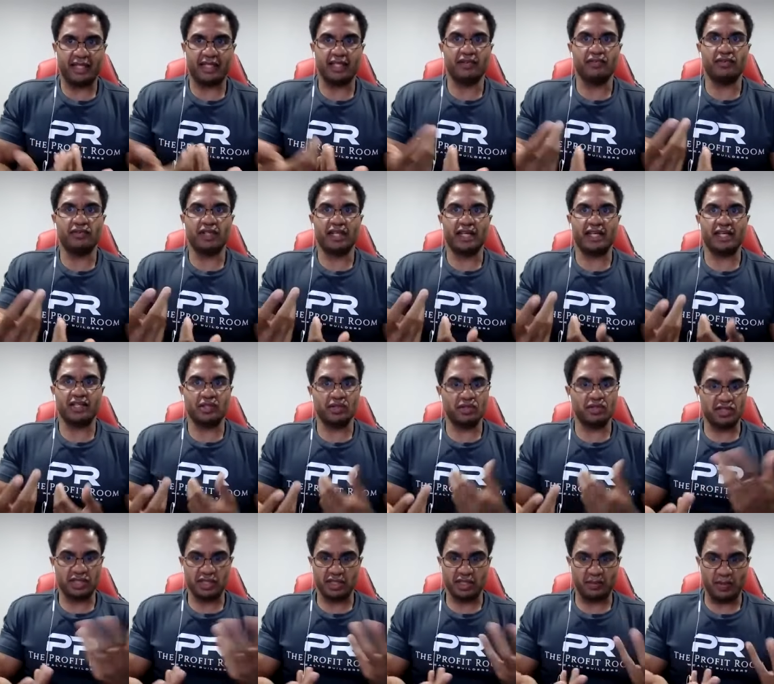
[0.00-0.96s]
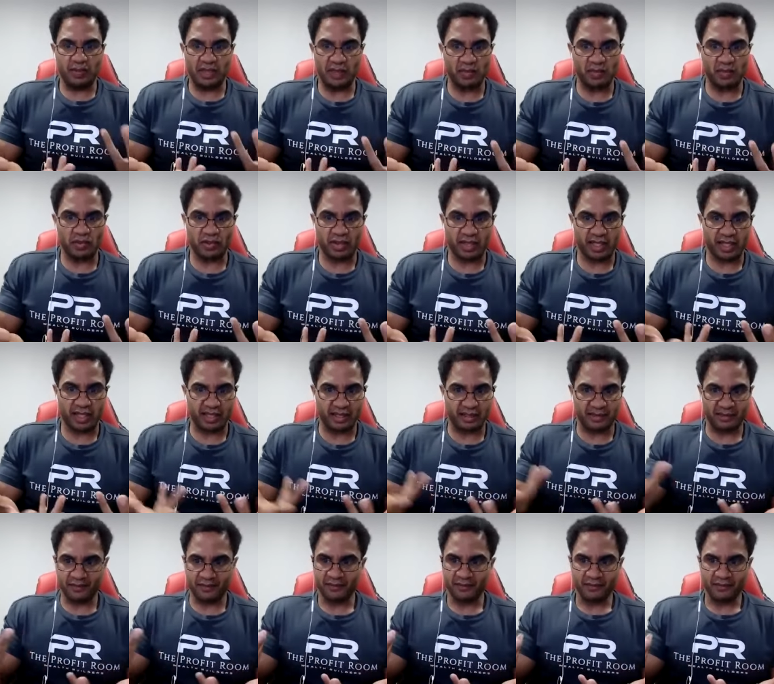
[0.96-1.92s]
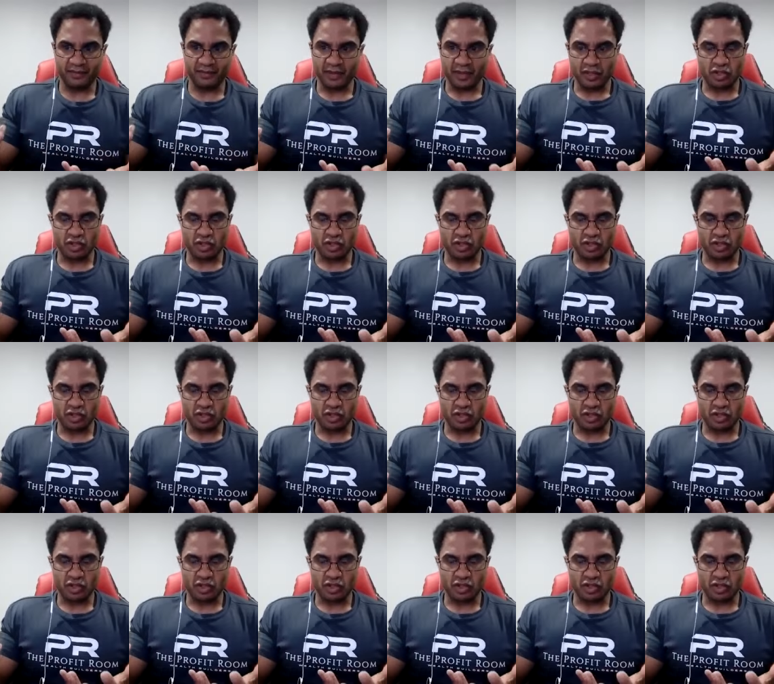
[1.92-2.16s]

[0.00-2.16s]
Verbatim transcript: Like, even like you'll see people like